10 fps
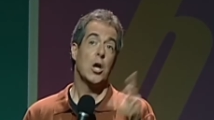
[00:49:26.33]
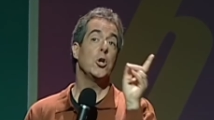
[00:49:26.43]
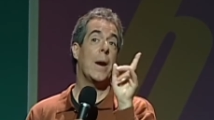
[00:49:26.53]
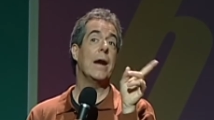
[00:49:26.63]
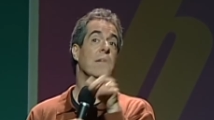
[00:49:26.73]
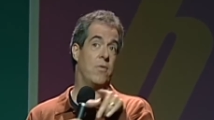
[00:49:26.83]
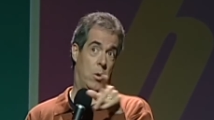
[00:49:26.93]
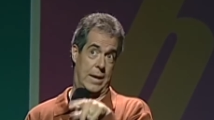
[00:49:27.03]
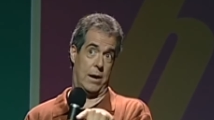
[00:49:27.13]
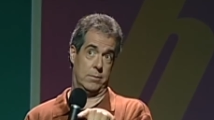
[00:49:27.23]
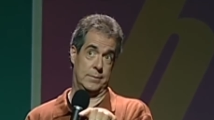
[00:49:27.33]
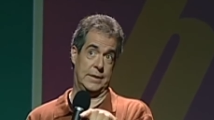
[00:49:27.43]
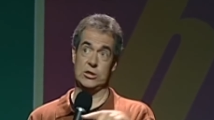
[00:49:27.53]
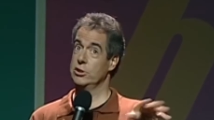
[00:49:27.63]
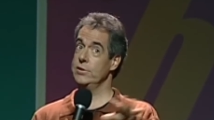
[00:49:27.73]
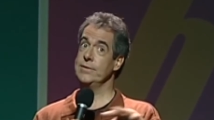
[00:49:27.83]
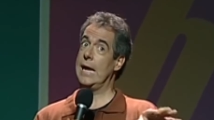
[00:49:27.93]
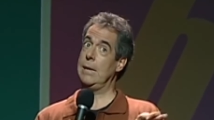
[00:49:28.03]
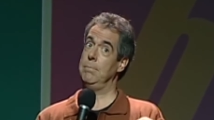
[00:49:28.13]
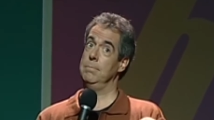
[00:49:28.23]
your hair falling out is just the
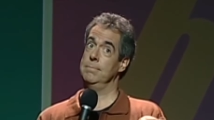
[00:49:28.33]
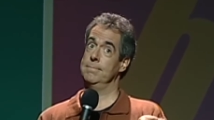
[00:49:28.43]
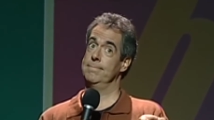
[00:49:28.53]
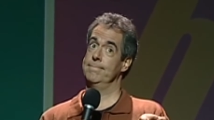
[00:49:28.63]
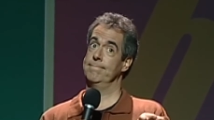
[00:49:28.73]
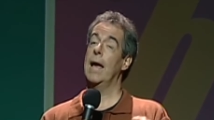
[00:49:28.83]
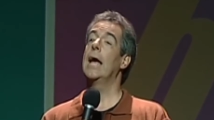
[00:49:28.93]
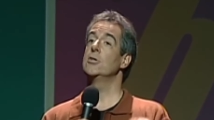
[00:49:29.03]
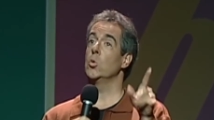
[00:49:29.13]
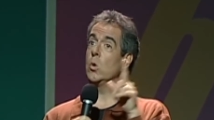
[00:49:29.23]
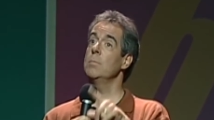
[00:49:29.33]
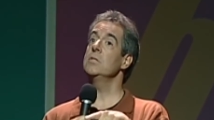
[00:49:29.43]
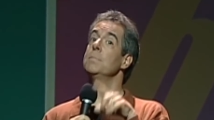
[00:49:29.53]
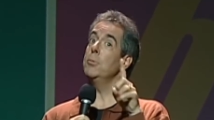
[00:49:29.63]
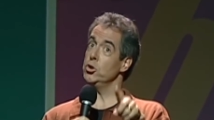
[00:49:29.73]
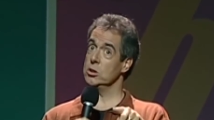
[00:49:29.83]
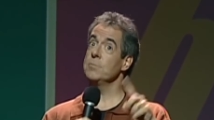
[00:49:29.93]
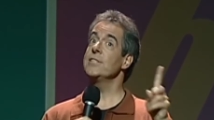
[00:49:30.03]
same as a woman's bosom